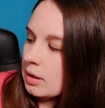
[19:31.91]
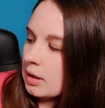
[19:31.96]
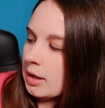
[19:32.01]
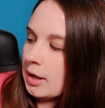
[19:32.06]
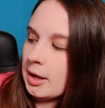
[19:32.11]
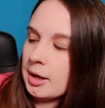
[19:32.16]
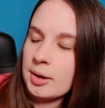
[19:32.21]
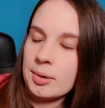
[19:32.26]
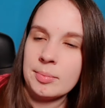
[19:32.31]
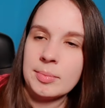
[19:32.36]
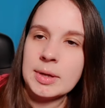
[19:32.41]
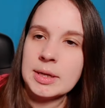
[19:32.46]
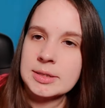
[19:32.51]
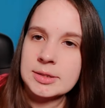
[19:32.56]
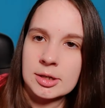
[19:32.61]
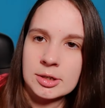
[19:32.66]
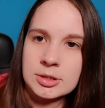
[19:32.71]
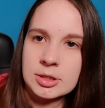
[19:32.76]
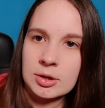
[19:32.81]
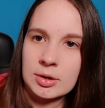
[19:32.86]
It's
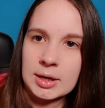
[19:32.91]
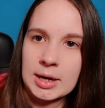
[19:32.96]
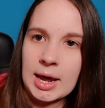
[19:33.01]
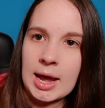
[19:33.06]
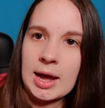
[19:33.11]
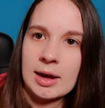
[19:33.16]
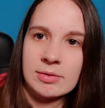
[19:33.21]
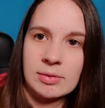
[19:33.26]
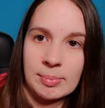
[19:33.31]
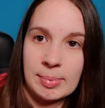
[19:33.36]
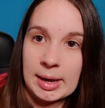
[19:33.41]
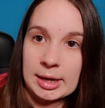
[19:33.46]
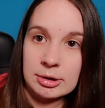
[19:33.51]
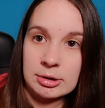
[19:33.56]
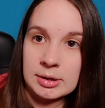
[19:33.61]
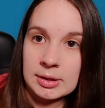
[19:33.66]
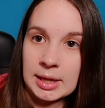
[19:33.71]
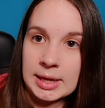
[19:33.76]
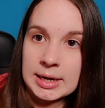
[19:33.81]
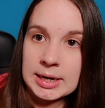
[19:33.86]
also going to have a
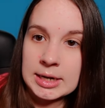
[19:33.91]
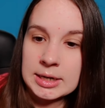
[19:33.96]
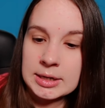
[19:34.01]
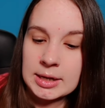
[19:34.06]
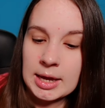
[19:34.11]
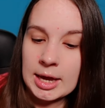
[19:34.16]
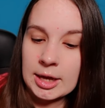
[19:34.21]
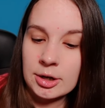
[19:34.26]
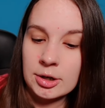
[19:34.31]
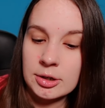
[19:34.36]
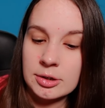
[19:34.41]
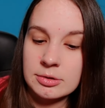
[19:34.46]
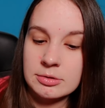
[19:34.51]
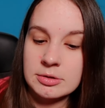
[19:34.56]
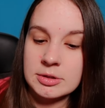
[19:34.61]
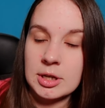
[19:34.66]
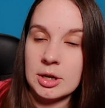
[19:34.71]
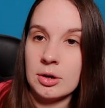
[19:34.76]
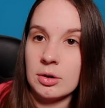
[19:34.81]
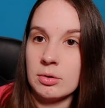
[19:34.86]
battery light indicator.
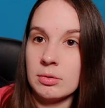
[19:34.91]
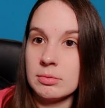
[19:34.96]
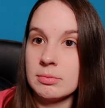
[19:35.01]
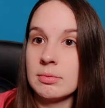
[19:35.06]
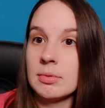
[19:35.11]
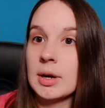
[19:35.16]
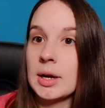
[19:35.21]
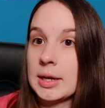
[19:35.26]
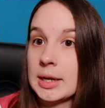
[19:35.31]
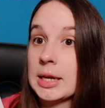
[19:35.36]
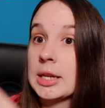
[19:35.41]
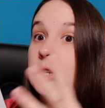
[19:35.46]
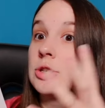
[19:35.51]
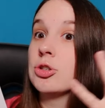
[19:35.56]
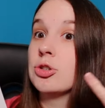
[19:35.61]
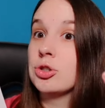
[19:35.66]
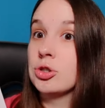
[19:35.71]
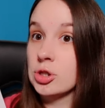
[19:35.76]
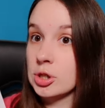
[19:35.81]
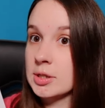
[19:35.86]
So again,
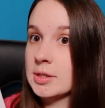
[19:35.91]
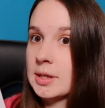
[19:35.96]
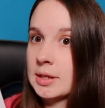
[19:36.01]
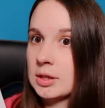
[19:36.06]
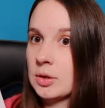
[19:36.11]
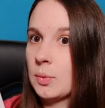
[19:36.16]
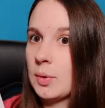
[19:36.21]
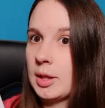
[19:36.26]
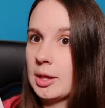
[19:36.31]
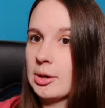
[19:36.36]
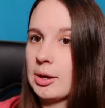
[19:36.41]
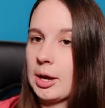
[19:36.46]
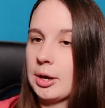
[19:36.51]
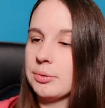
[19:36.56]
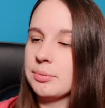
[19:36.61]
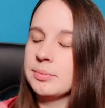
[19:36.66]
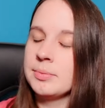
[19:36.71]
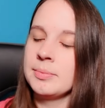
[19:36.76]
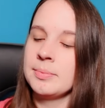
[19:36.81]
just like the Willow Go.